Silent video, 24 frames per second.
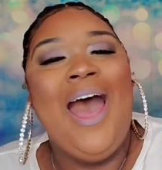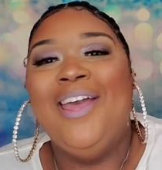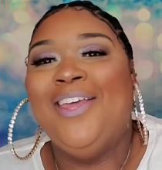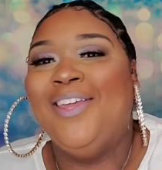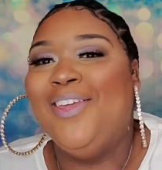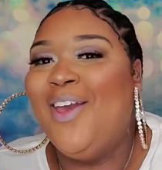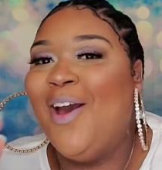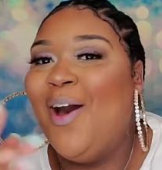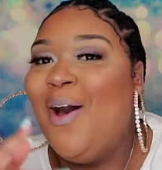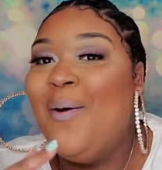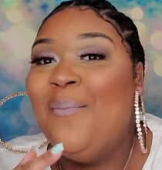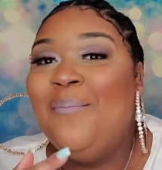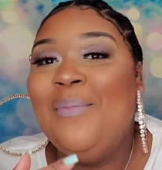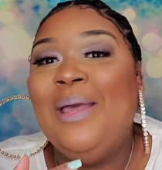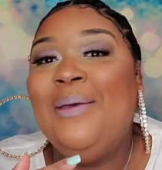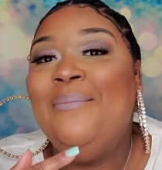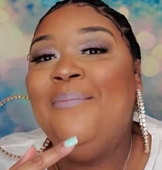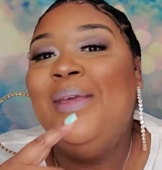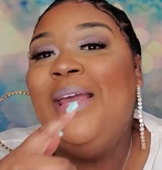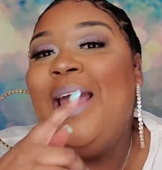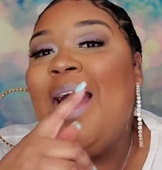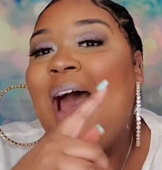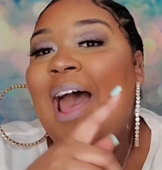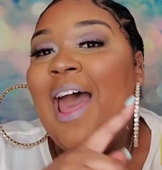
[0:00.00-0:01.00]
Y'all made
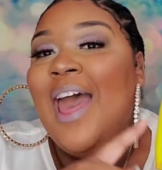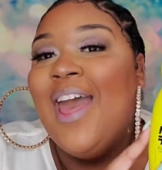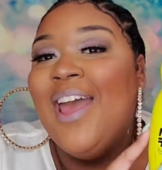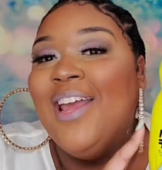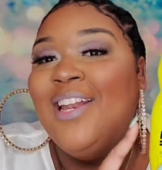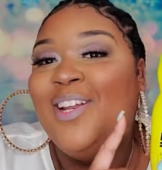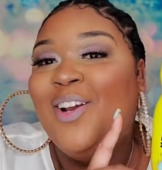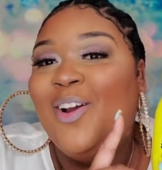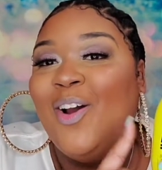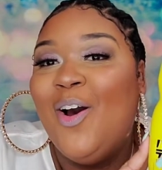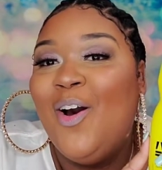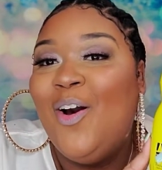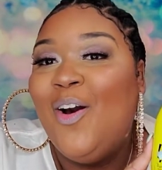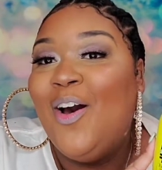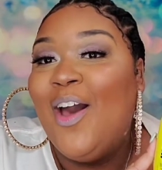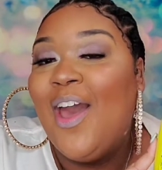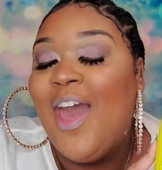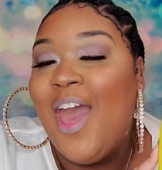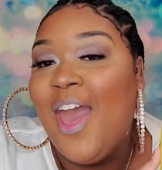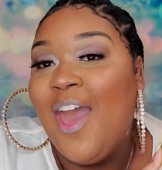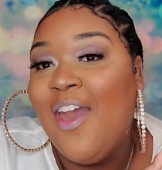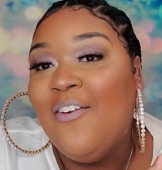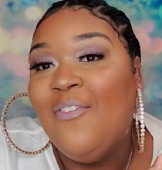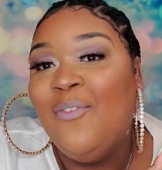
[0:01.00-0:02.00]
me, I had to call
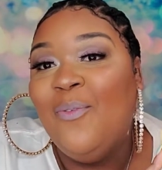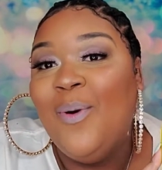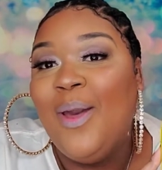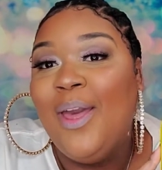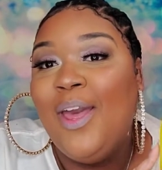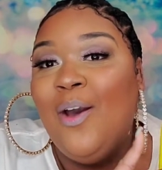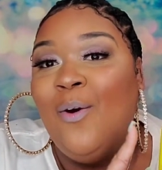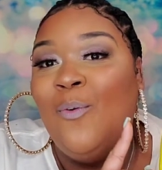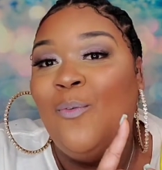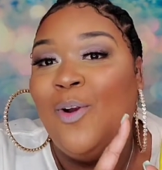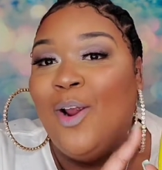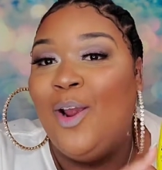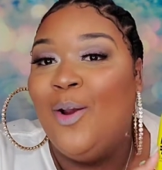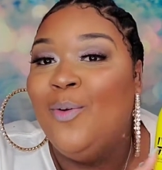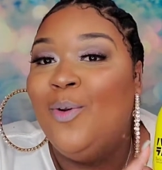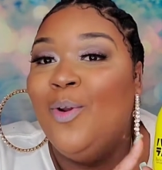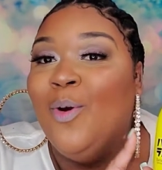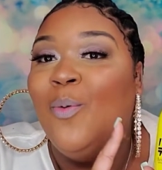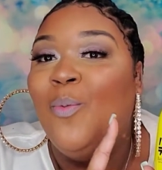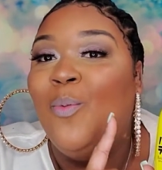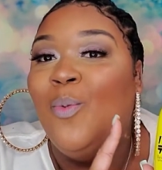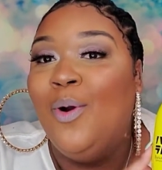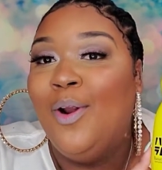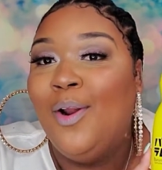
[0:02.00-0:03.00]
halfway around the
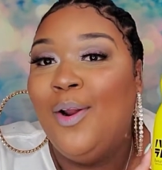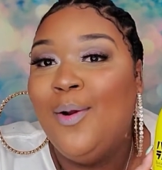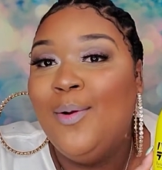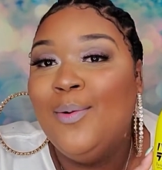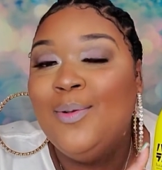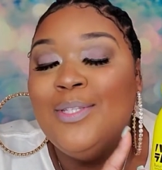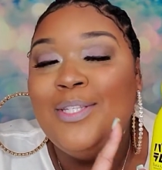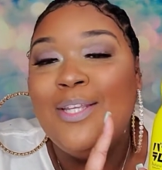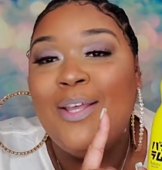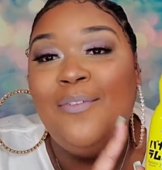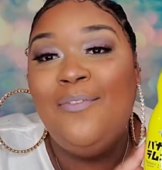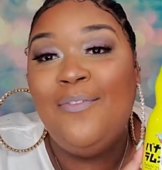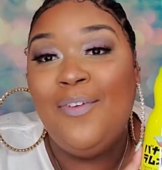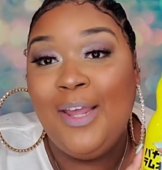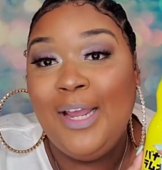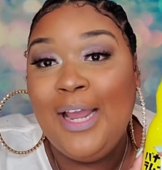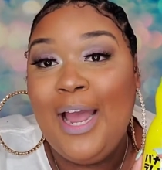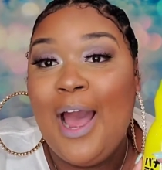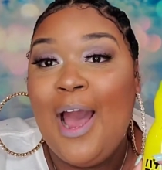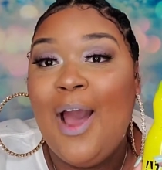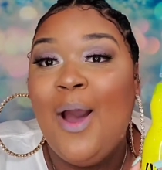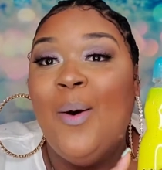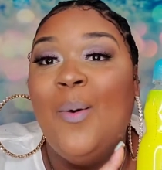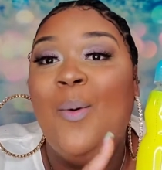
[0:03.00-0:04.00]
world to figure
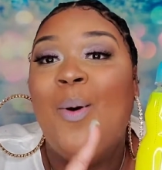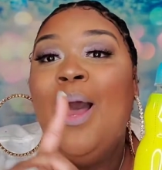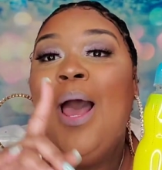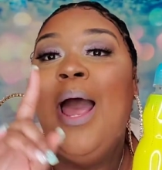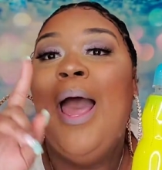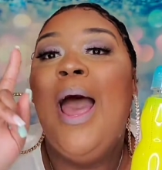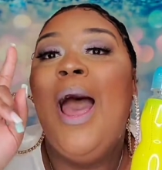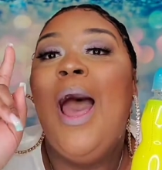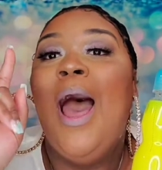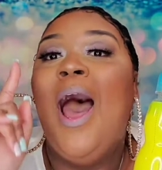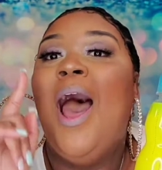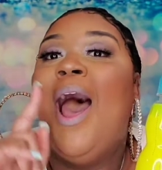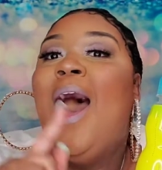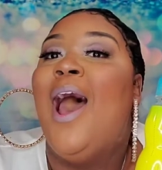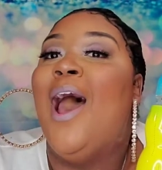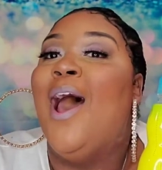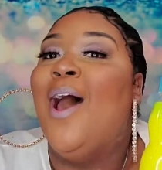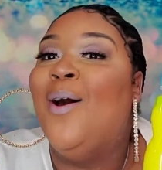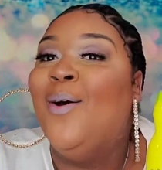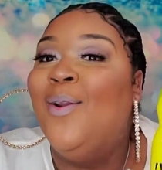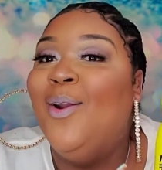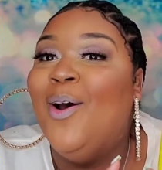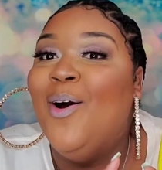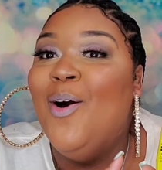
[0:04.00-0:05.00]
out
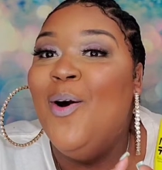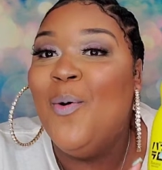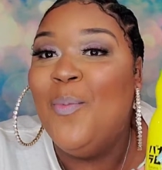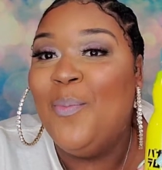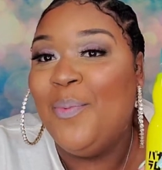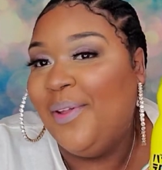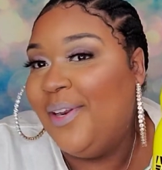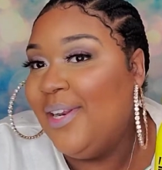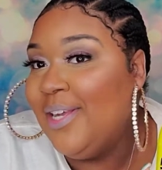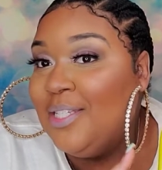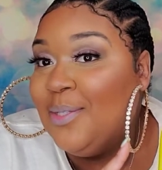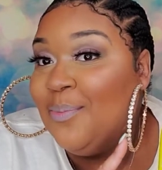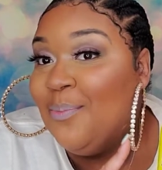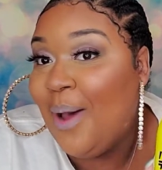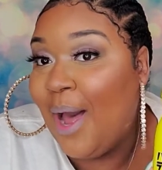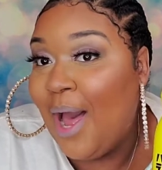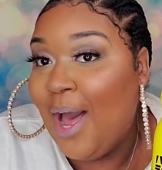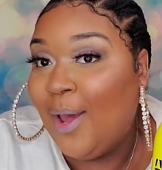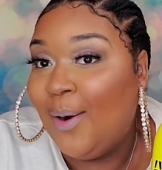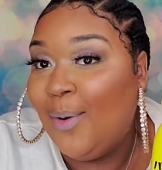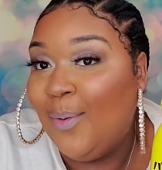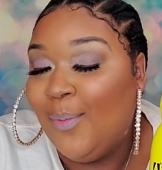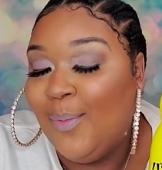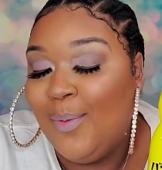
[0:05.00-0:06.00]
how to open this
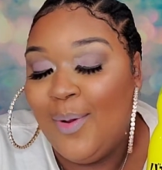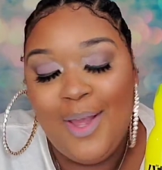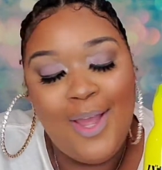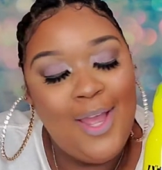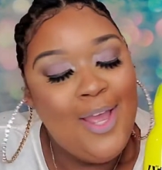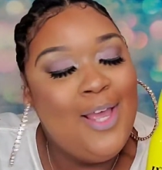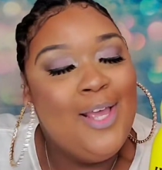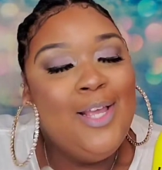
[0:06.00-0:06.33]
bottle.